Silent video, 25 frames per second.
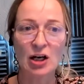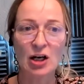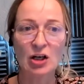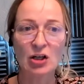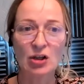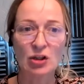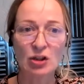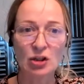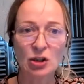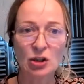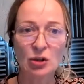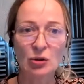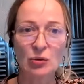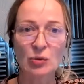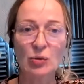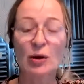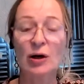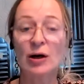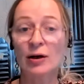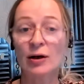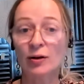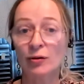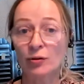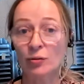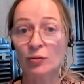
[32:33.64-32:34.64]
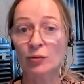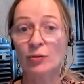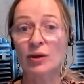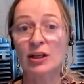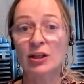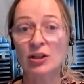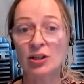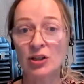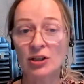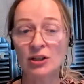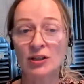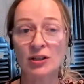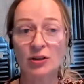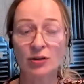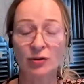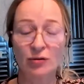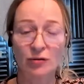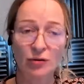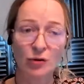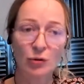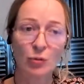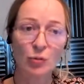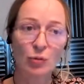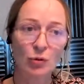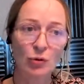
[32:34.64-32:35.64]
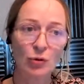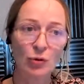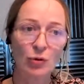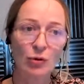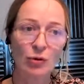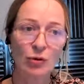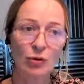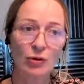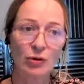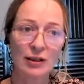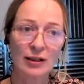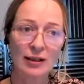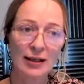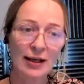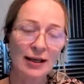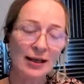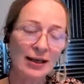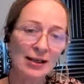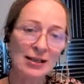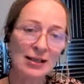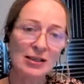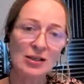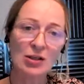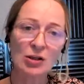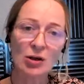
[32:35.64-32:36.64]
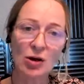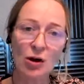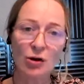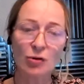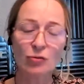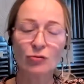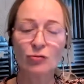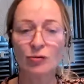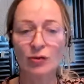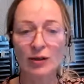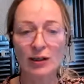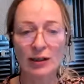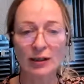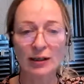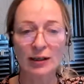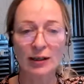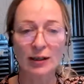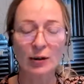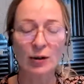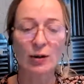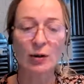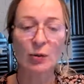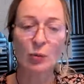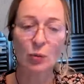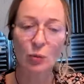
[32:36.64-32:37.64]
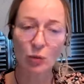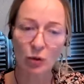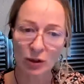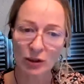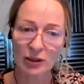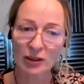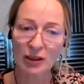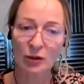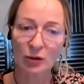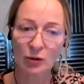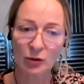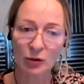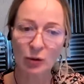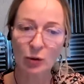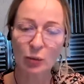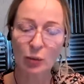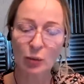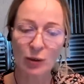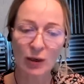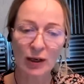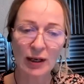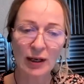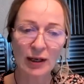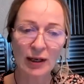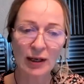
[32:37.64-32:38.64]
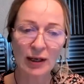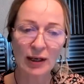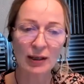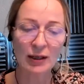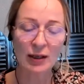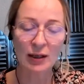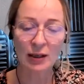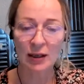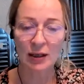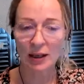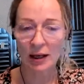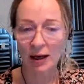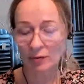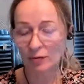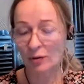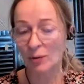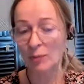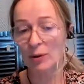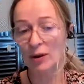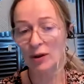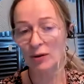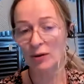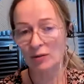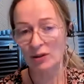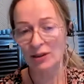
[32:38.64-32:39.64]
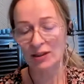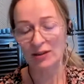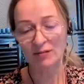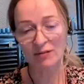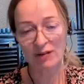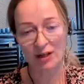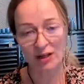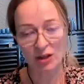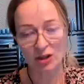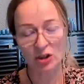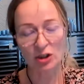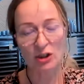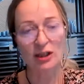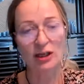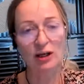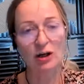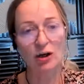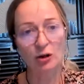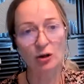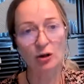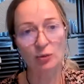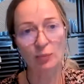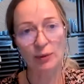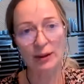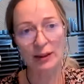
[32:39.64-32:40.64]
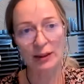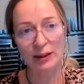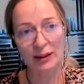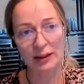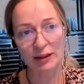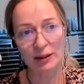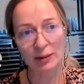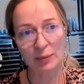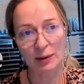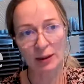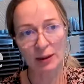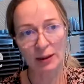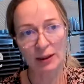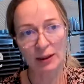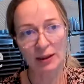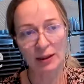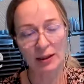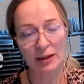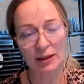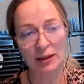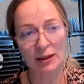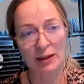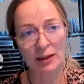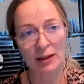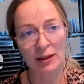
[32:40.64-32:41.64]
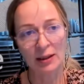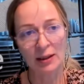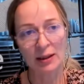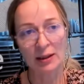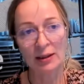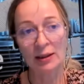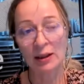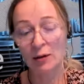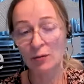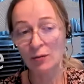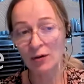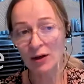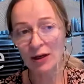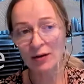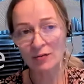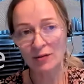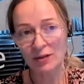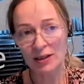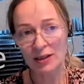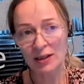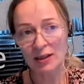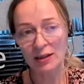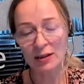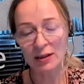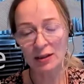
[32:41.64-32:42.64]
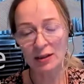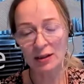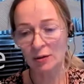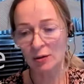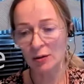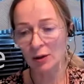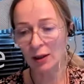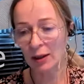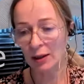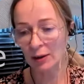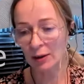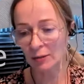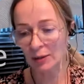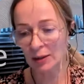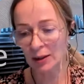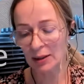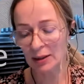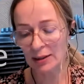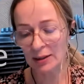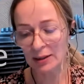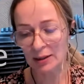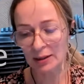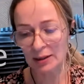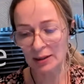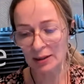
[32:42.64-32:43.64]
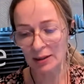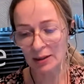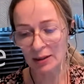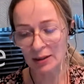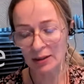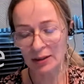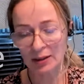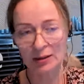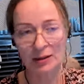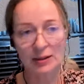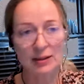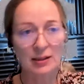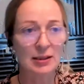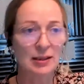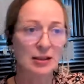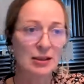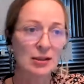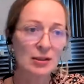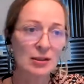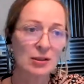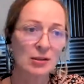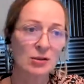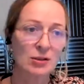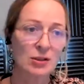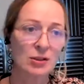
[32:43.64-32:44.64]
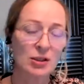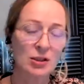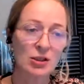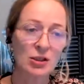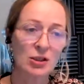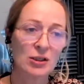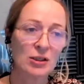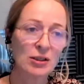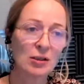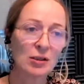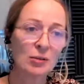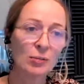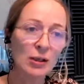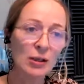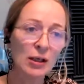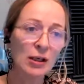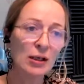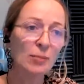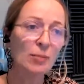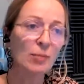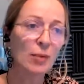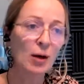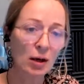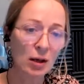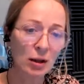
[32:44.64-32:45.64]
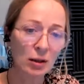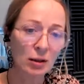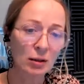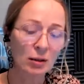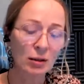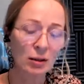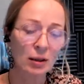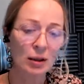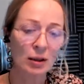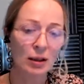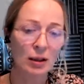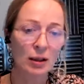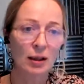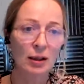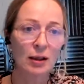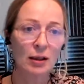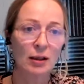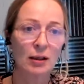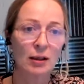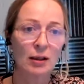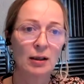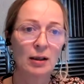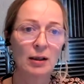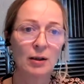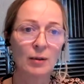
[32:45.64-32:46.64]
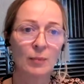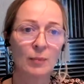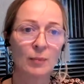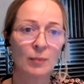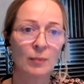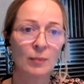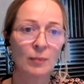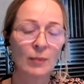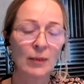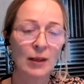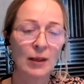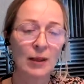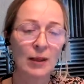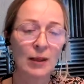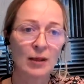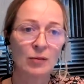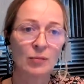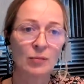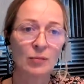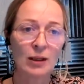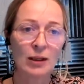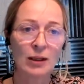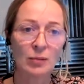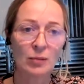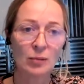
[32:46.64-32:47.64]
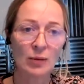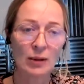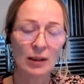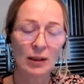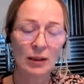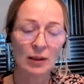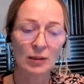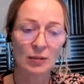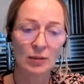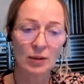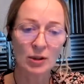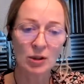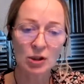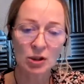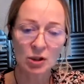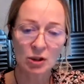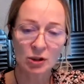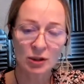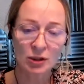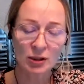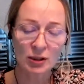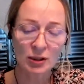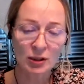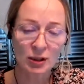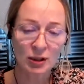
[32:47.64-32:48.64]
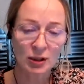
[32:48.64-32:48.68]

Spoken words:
to other regions of the world. And that has not really worked out the way everybody was eventually hoping at the beginning. And then we have seen other areas, disasters such as in Myanmar, and we should